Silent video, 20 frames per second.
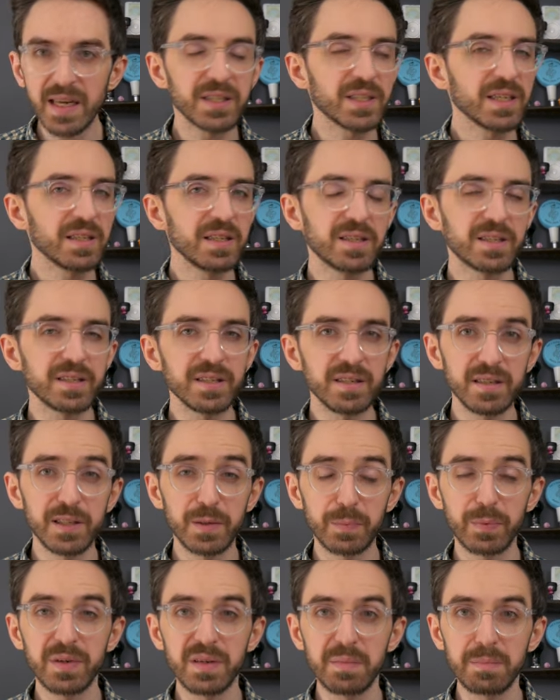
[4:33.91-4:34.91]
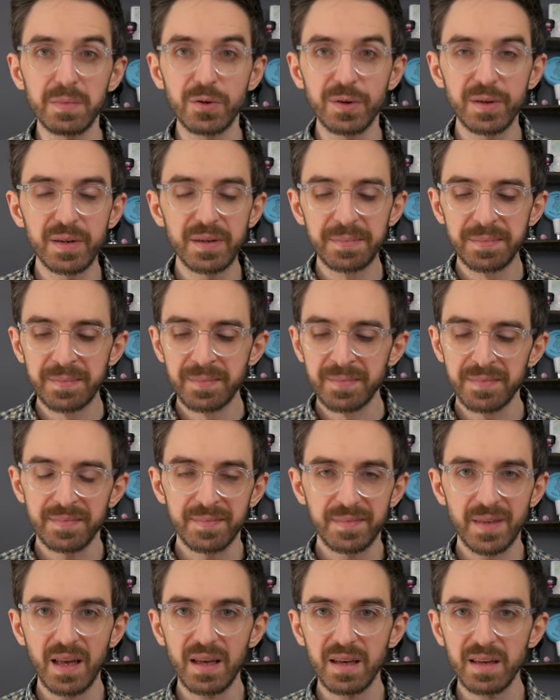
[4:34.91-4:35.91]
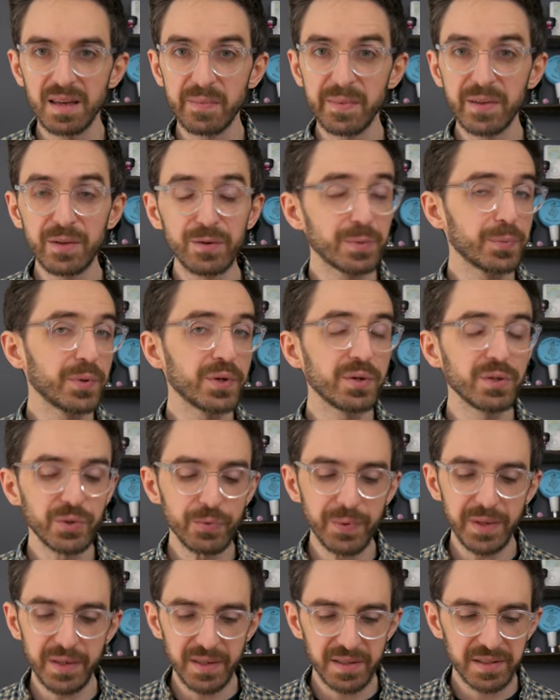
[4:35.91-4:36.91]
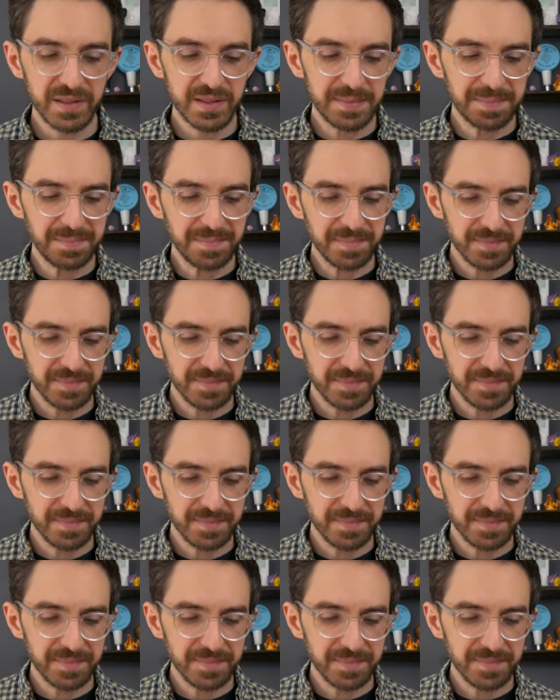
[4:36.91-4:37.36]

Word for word: I'd say the acidity is pretty muted, and there's pretty good sweetness.